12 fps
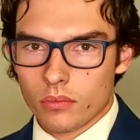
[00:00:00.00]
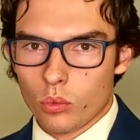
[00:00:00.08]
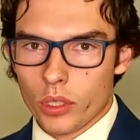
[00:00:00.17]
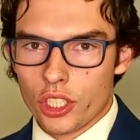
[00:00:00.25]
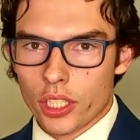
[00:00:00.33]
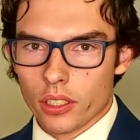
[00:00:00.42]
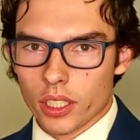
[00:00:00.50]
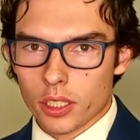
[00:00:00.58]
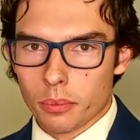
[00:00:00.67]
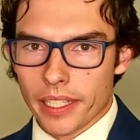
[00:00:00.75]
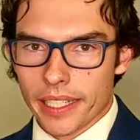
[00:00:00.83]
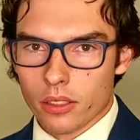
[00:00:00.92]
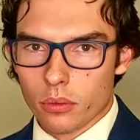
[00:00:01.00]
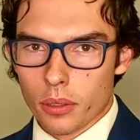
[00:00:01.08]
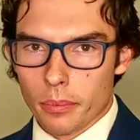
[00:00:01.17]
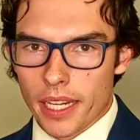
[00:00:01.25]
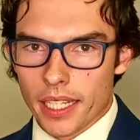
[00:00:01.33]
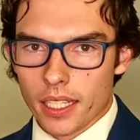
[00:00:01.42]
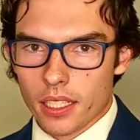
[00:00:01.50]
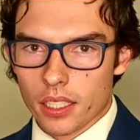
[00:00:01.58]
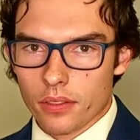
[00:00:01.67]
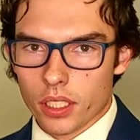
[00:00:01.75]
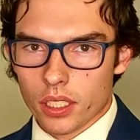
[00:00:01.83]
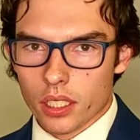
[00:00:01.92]
We share this planet with many
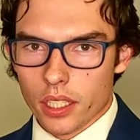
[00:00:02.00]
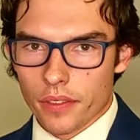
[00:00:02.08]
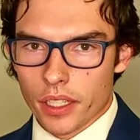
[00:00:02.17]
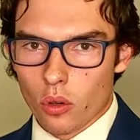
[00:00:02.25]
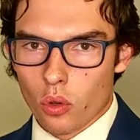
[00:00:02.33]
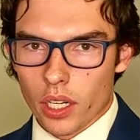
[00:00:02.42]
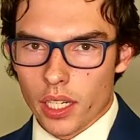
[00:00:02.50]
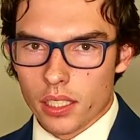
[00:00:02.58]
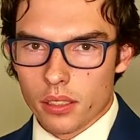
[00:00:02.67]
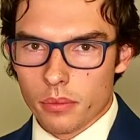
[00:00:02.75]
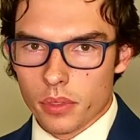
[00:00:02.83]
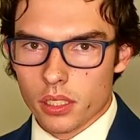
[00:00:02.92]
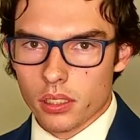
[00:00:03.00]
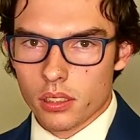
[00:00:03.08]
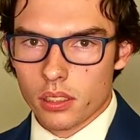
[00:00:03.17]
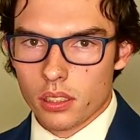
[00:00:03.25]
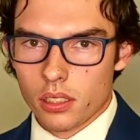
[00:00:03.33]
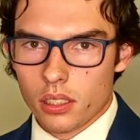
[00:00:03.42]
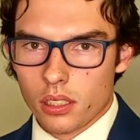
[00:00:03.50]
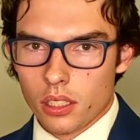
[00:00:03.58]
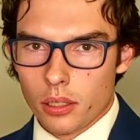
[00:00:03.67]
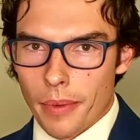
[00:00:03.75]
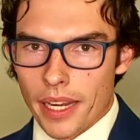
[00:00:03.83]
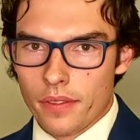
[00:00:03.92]
different living organisms.
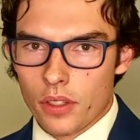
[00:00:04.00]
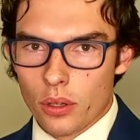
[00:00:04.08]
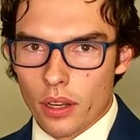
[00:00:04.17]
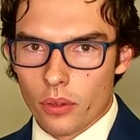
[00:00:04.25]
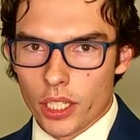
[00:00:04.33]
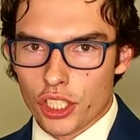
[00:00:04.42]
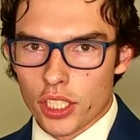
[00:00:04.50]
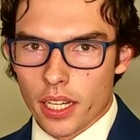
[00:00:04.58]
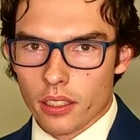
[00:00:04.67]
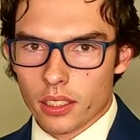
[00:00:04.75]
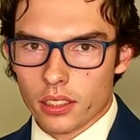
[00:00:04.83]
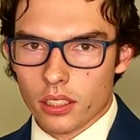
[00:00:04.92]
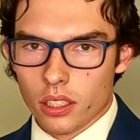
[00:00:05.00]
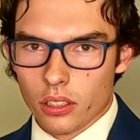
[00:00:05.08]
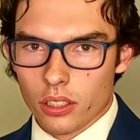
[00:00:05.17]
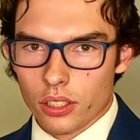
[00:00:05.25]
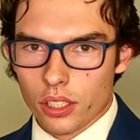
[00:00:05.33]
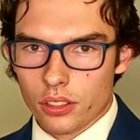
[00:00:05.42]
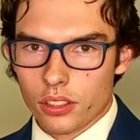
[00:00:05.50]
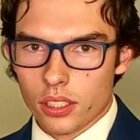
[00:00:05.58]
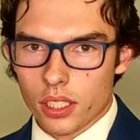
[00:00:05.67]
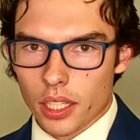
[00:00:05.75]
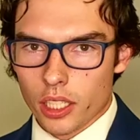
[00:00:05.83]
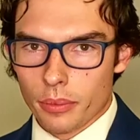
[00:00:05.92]
Many of you have reached out to learn
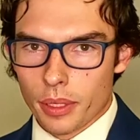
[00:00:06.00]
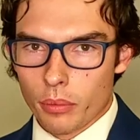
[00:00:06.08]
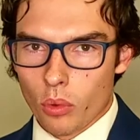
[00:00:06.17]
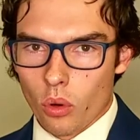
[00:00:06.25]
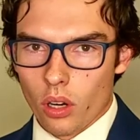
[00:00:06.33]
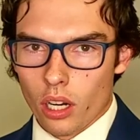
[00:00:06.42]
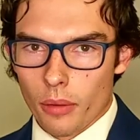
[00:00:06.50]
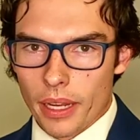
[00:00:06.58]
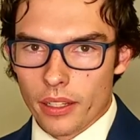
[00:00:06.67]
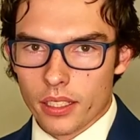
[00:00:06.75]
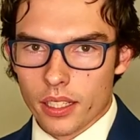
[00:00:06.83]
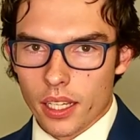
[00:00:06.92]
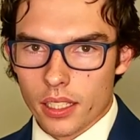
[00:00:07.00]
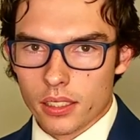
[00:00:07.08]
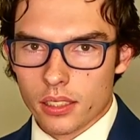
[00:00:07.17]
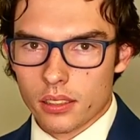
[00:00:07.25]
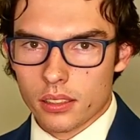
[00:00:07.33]
just a little bit more about that.